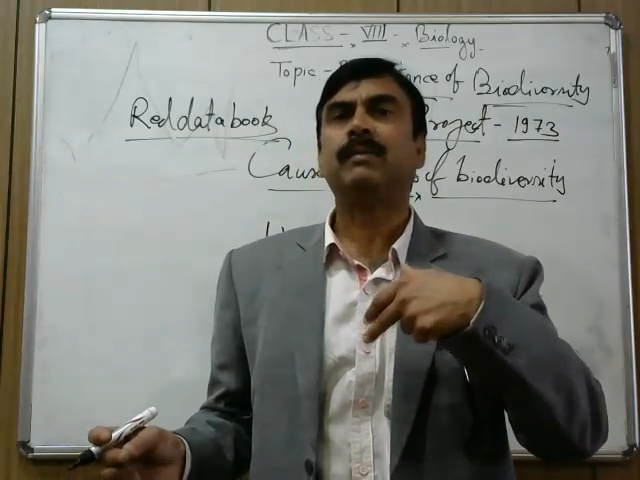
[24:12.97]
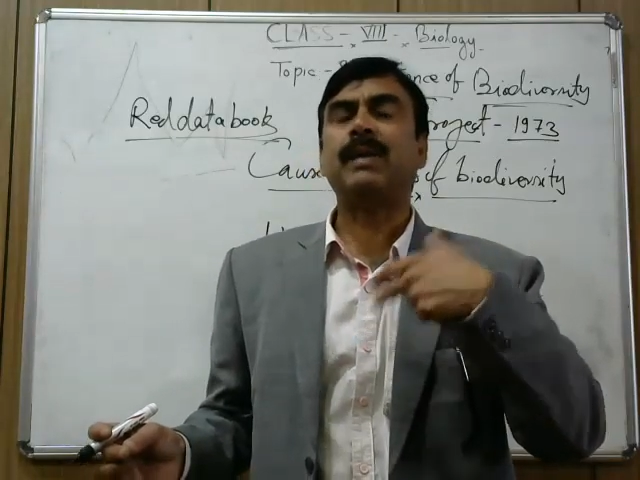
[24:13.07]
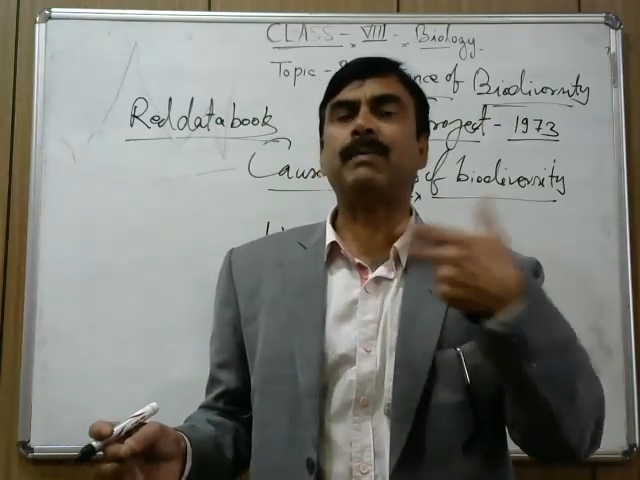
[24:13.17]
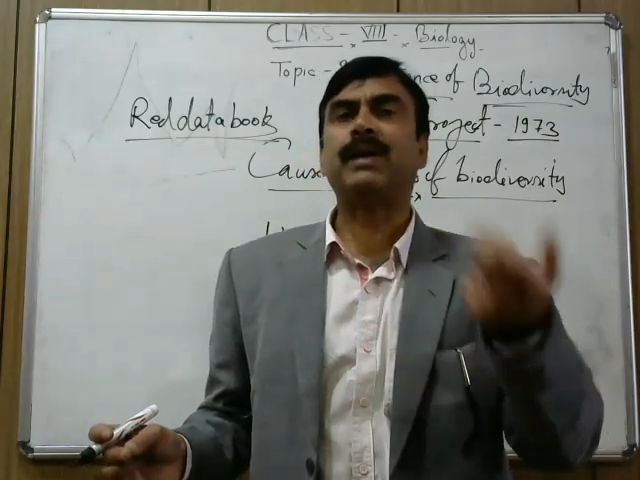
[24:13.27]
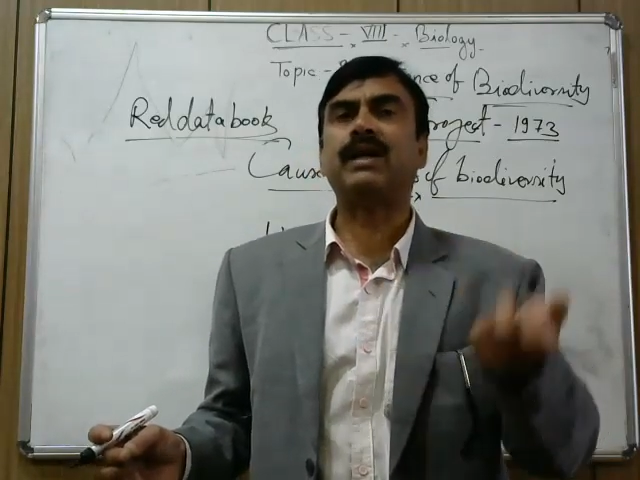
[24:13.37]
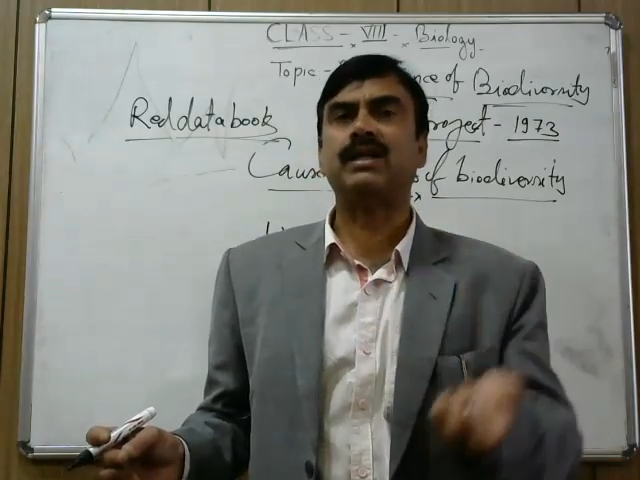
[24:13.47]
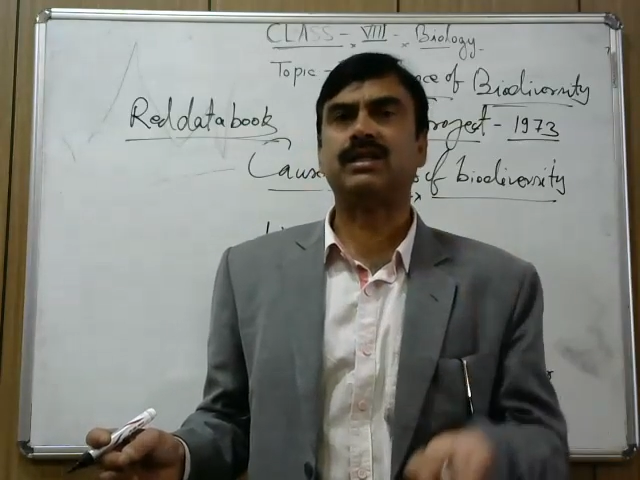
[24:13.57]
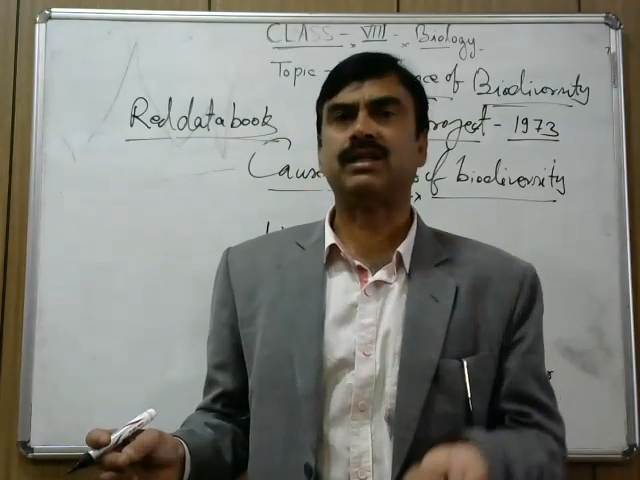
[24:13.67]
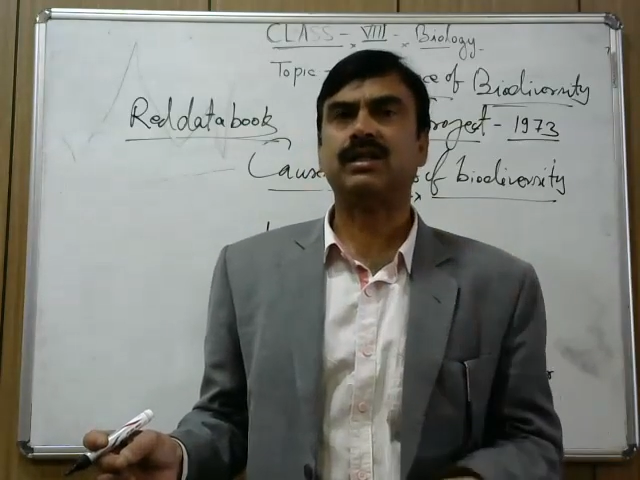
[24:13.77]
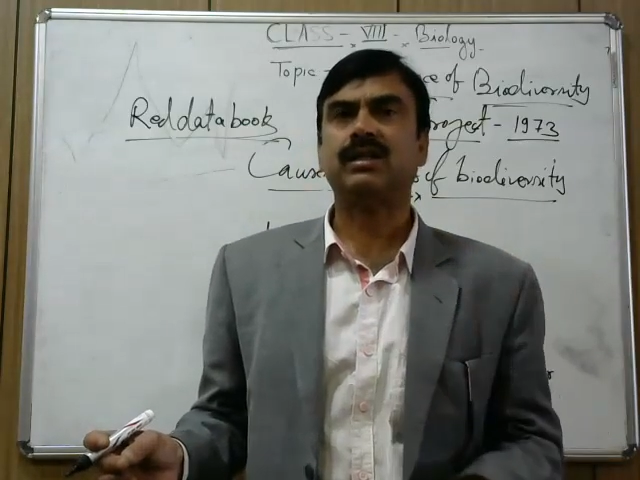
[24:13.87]

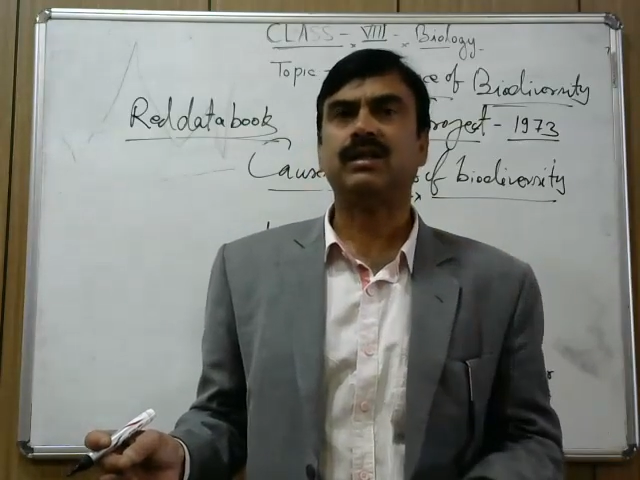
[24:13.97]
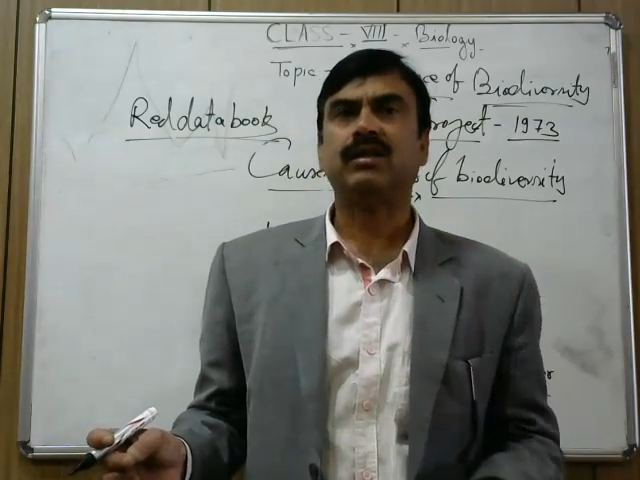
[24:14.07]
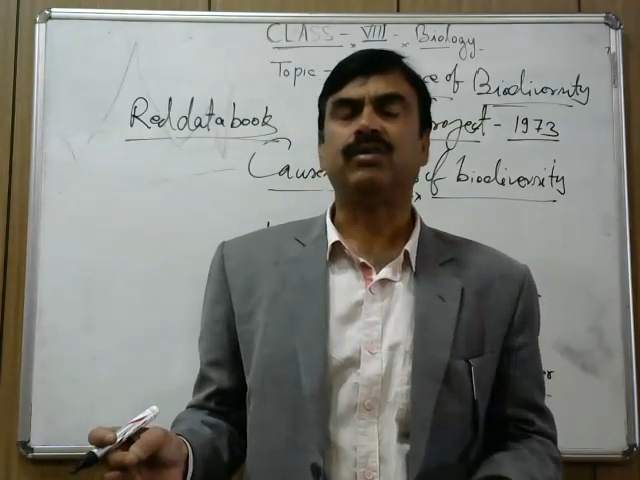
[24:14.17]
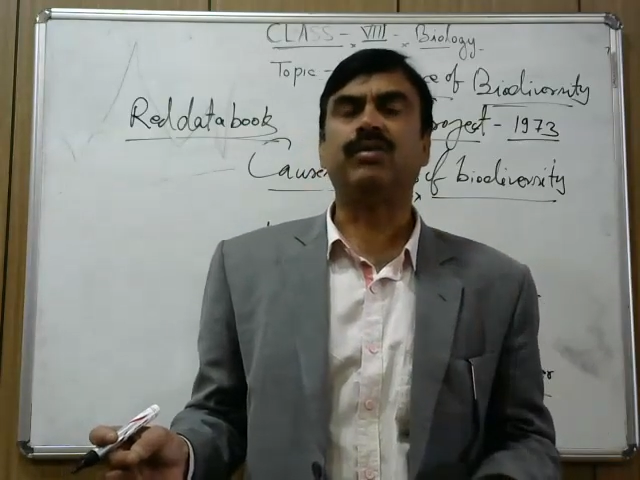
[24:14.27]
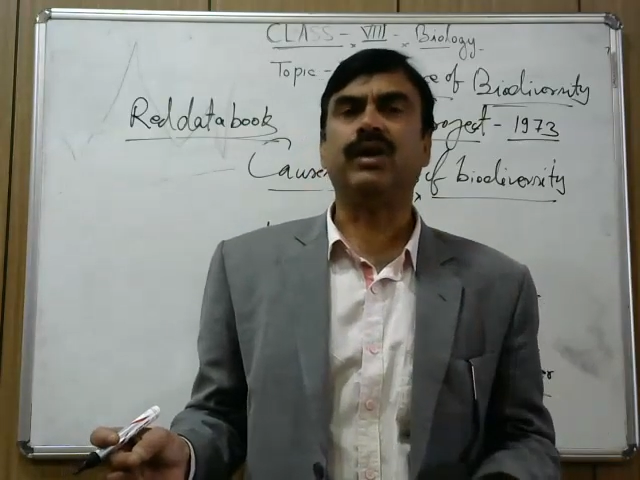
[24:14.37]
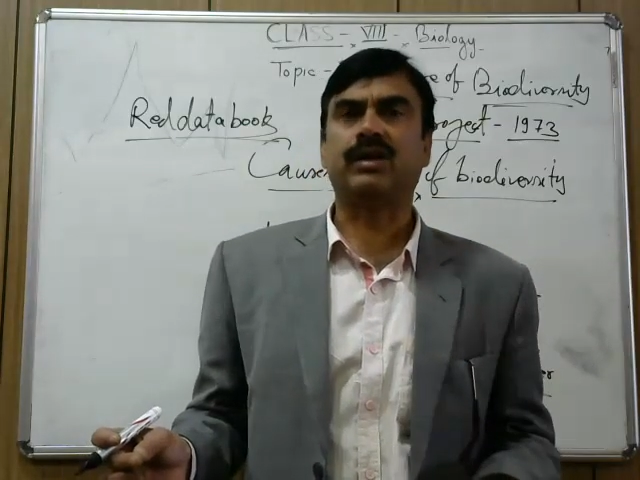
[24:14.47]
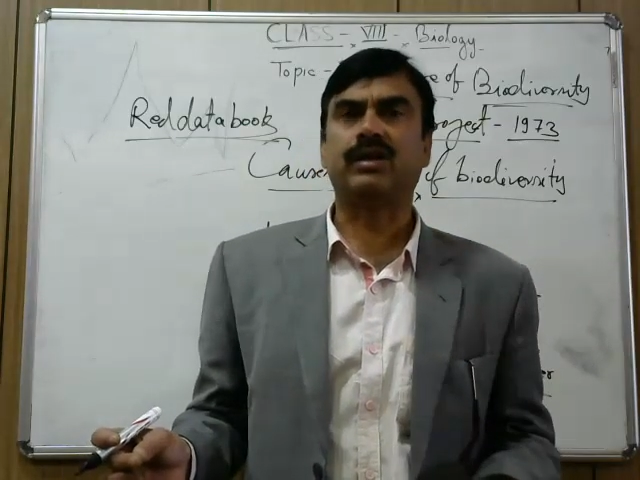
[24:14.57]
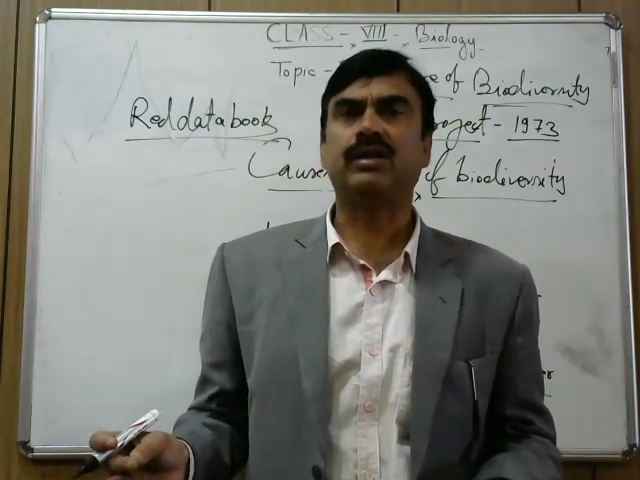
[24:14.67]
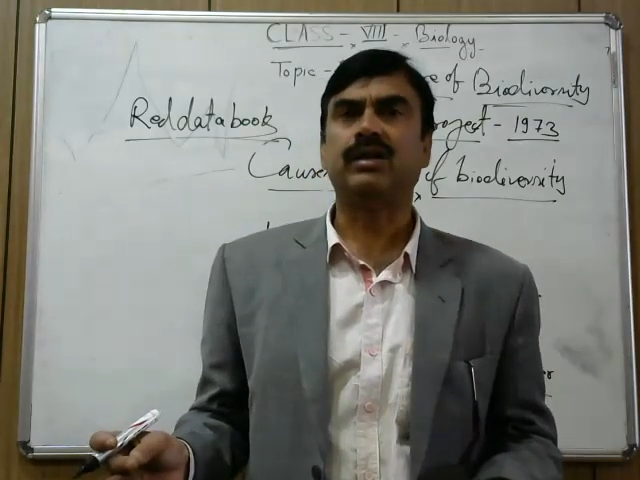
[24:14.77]
paperless work.